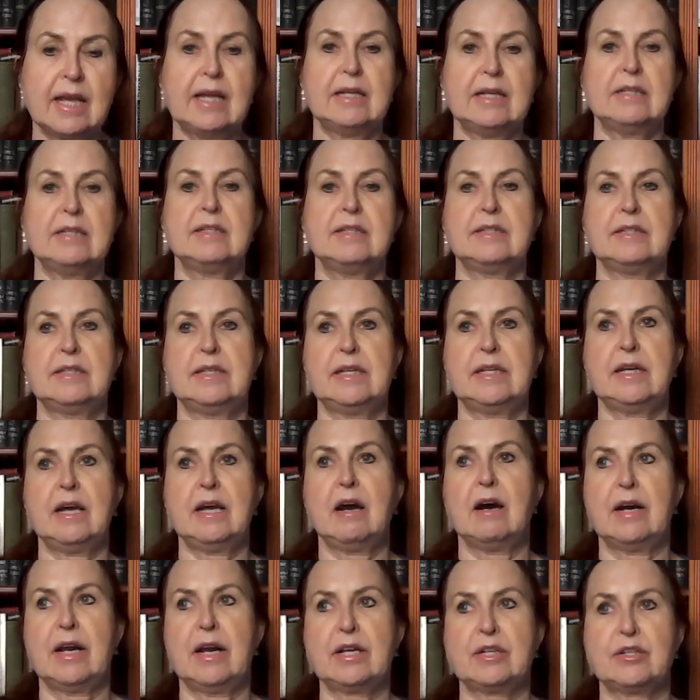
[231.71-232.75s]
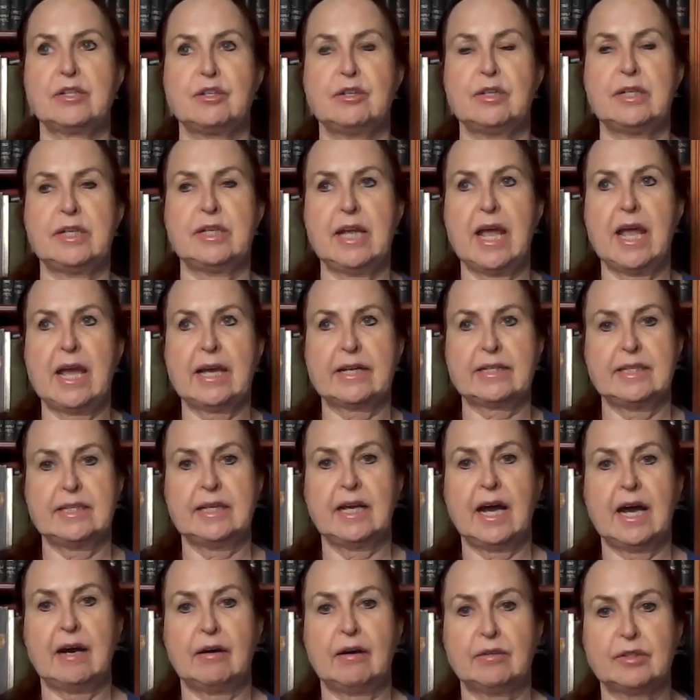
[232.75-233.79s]
and they are actually acting
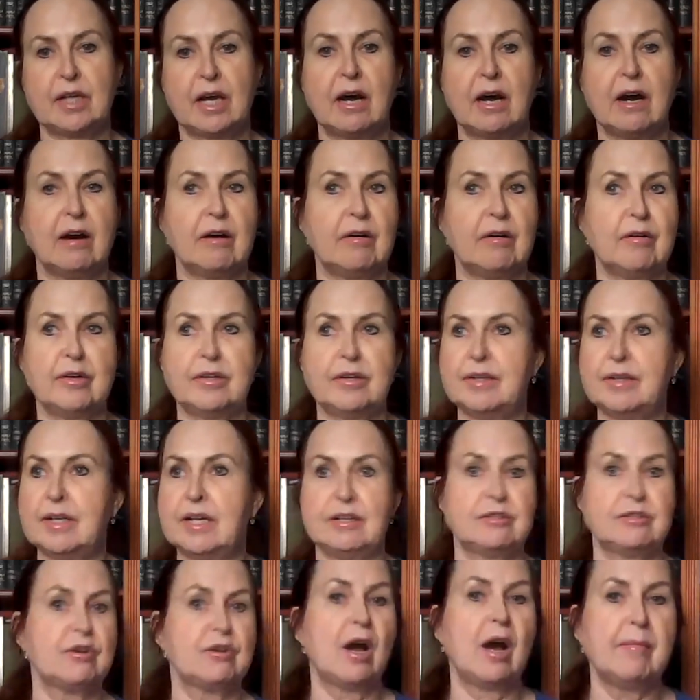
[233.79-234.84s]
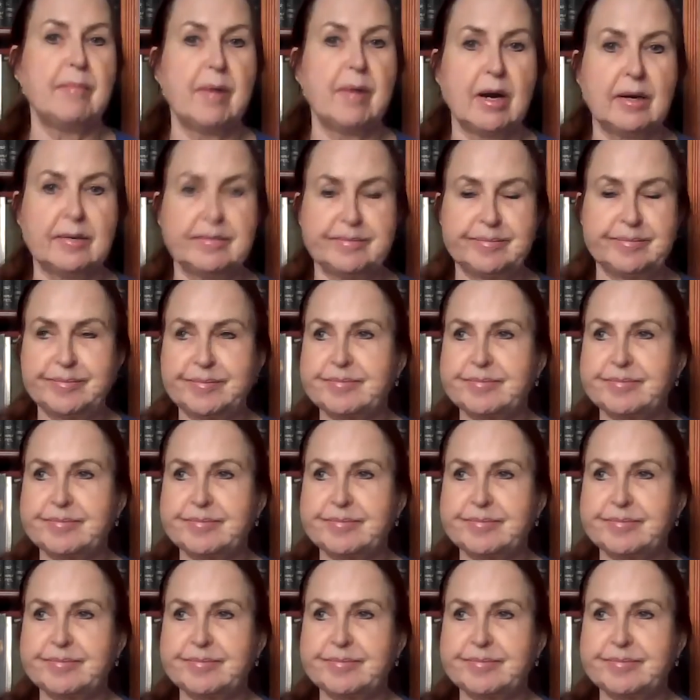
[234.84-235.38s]
out our drama.